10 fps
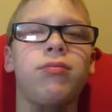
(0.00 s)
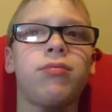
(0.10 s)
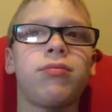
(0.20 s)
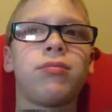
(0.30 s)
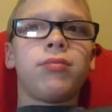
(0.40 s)

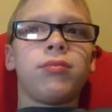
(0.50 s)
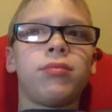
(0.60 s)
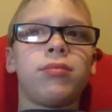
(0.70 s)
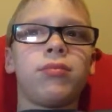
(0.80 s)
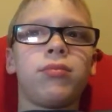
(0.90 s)

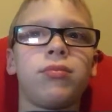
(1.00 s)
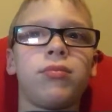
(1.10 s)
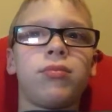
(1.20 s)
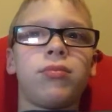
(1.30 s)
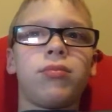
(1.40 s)

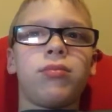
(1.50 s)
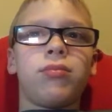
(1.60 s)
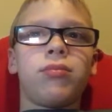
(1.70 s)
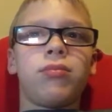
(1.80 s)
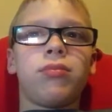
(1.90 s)

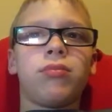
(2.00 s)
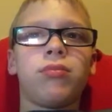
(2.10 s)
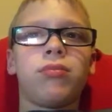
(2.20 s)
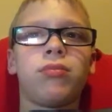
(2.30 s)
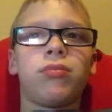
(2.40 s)

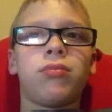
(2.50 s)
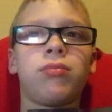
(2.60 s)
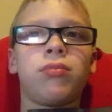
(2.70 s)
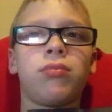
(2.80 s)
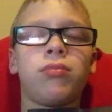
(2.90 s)

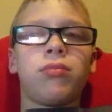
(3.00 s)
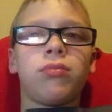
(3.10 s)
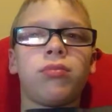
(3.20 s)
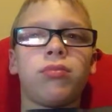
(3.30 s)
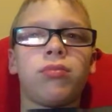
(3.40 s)

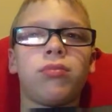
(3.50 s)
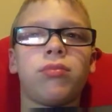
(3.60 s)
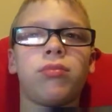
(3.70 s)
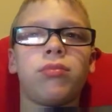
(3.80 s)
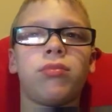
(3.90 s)

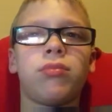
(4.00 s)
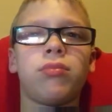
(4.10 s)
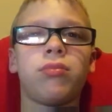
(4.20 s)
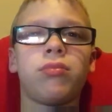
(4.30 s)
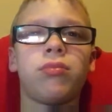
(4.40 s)

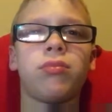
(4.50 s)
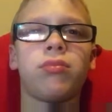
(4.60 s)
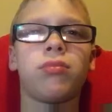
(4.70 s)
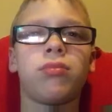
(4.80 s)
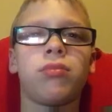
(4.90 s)

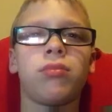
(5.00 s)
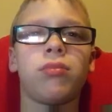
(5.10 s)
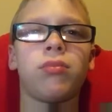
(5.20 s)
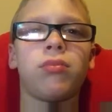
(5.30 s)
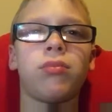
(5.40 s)

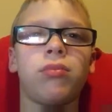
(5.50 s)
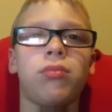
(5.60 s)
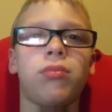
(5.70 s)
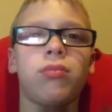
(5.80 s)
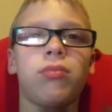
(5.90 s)

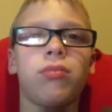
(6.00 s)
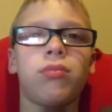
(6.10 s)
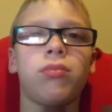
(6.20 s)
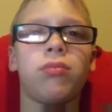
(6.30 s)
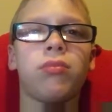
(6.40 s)

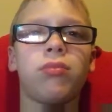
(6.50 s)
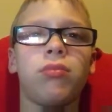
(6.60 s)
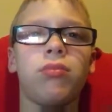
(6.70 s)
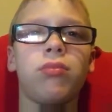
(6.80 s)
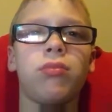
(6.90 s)

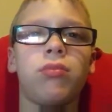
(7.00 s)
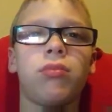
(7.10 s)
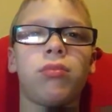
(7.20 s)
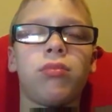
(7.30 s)
(silence)